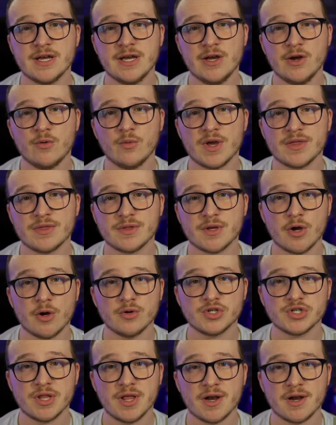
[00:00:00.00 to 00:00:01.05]
with
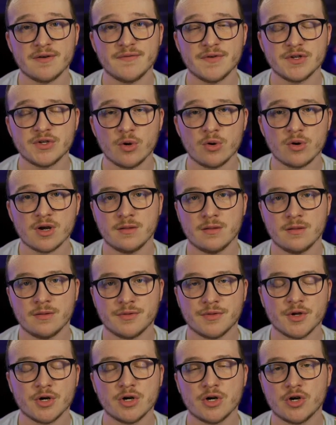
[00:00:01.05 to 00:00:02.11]
Coach Larry Fedora.
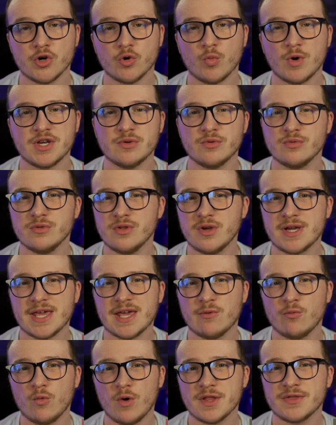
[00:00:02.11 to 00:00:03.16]
Third, when you look
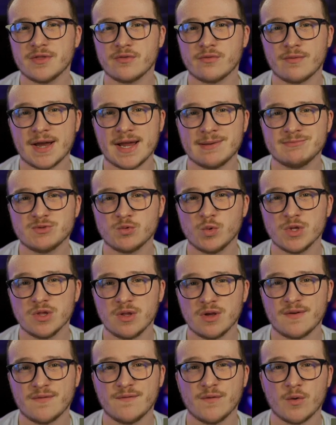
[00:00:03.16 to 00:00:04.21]
at what the Rams would
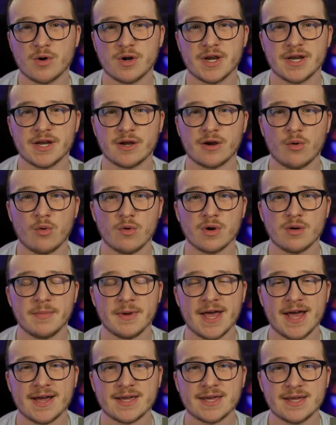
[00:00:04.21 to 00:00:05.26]
look for in a
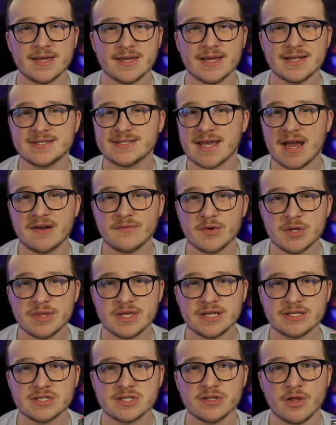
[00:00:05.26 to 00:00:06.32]
quarterback, it's
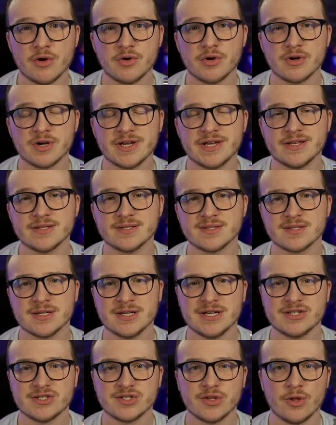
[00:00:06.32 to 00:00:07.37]
everything Sloter is.
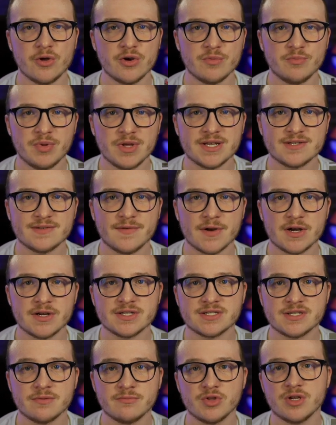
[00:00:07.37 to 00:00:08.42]
Sloter plays very
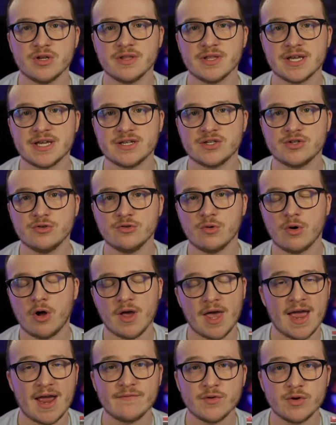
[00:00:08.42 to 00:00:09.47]
similarly to
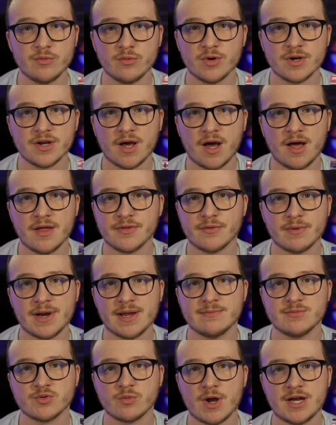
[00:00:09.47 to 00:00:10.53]
everyone on the
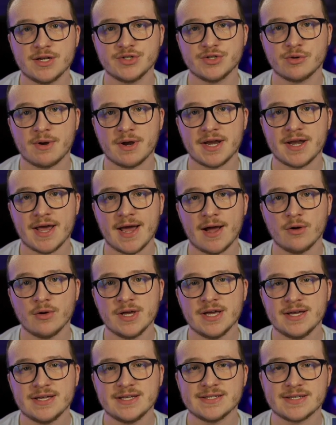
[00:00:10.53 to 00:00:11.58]
Rams roster right now.
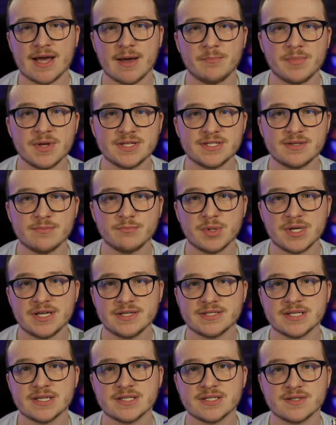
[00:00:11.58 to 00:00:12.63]
He's got bits and
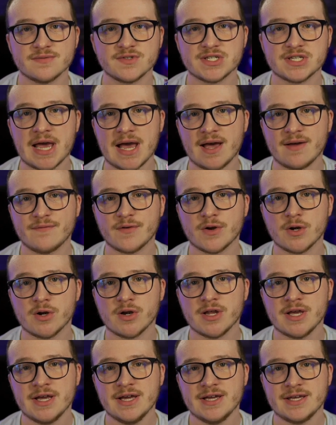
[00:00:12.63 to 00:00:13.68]
pieces of
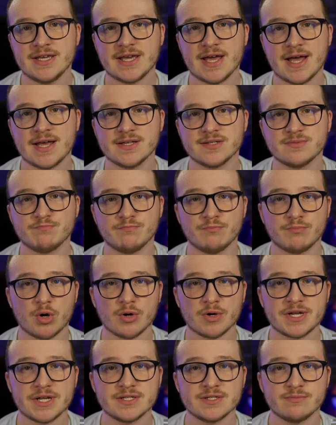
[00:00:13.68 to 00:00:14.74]
Stafford, he has
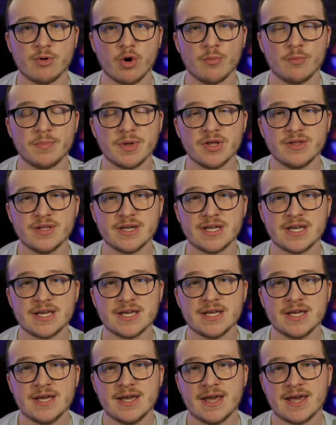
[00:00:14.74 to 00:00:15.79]
Perkins'
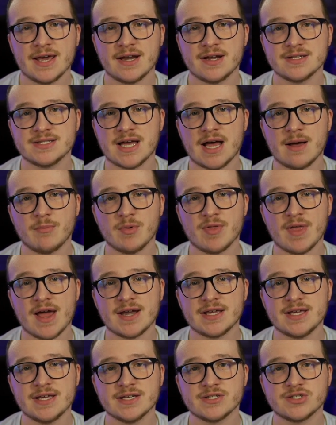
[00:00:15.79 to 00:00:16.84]
mobility, and on top of
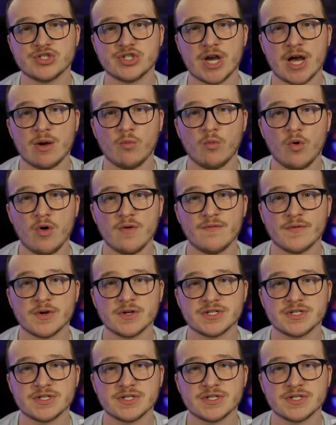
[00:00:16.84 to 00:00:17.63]
that, he has John Wolford's